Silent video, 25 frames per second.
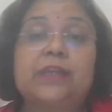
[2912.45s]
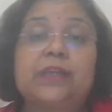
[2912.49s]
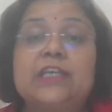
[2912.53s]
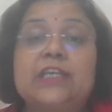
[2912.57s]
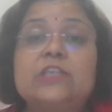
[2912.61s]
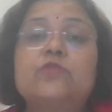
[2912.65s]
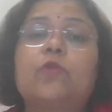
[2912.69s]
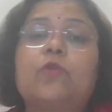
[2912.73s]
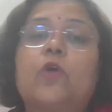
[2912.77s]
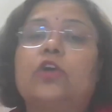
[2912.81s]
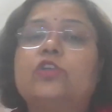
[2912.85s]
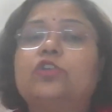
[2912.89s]

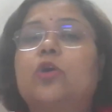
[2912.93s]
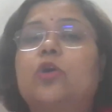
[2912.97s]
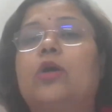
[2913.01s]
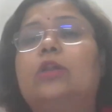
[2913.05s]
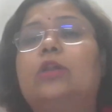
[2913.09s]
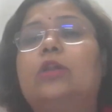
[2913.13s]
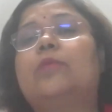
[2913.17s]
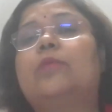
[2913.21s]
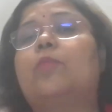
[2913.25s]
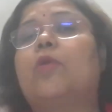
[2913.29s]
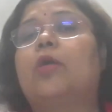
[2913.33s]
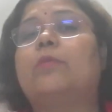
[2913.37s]
please watch
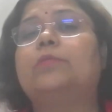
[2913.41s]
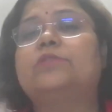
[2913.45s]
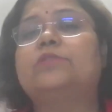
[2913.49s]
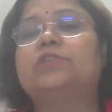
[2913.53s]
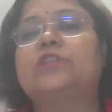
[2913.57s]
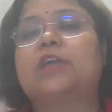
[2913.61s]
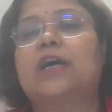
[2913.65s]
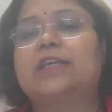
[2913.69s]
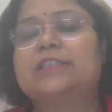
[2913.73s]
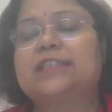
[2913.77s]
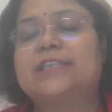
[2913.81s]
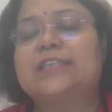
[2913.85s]
all the Mom
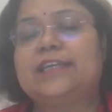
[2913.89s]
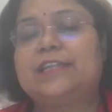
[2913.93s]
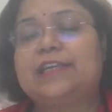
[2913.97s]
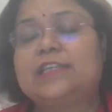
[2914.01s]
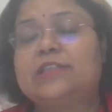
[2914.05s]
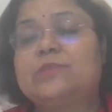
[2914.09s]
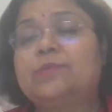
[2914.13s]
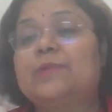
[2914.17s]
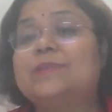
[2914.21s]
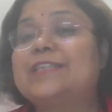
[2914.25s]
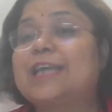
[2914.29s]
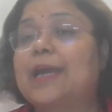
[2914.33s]
Star
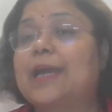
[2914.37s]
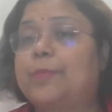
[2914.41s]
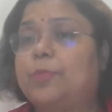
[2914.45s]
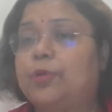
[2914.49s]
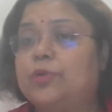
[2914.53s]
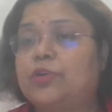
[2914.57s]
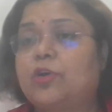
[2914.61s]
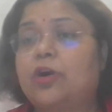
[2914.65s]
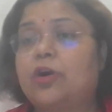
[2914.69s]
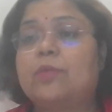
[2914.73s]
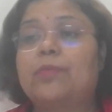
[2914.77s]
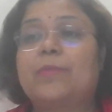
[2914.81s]
series which I
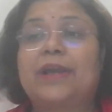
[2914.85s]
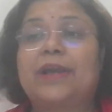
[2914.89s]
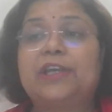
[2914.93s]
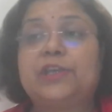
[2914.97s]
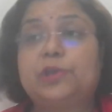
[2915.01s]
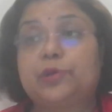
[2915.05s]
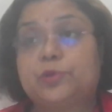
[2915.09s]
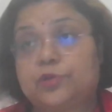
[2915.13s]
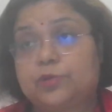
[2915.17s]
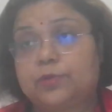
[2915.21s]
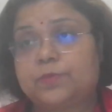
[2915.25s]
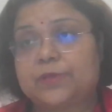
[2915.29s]
put on my
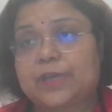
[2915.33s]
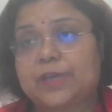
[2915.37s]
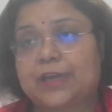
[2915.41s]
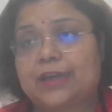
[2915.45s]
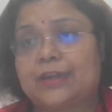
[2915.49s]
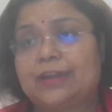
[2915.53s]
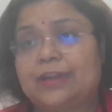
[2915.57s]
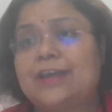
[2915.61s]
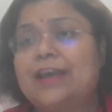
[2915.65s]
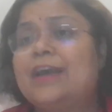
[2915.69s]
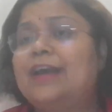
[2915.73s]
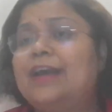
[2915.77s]
YouTube
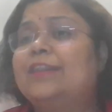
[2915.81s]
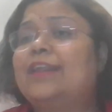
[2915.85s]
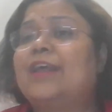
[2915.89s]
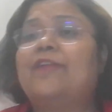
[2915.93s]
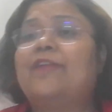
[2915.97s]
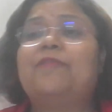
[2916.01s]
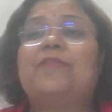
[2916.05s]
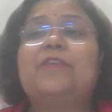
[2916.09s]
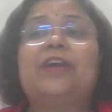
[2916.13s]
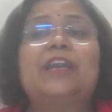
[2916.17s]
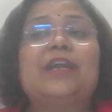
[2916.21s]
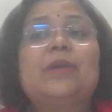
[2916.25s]
channel.
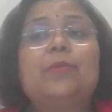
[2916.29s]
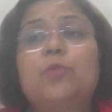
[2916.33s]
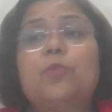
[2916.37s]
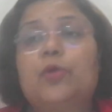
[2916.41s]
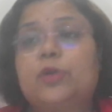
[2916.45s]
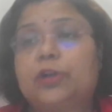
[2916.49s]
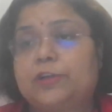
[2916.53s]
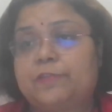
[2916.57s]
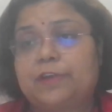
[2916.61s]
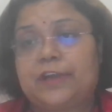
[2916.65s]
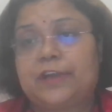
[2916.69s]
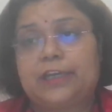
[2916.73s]
They're very
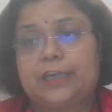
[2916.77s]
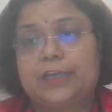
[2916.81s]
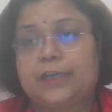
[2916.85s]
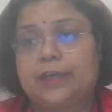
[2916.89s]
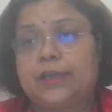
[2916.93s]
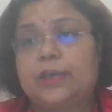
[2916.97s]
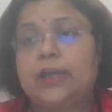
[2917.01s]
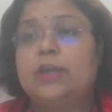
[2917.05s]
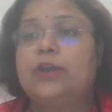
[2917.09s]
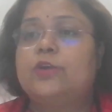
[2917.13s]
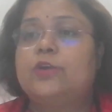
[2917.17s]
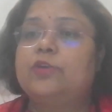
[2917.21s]

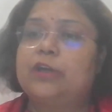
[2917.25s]
motivating.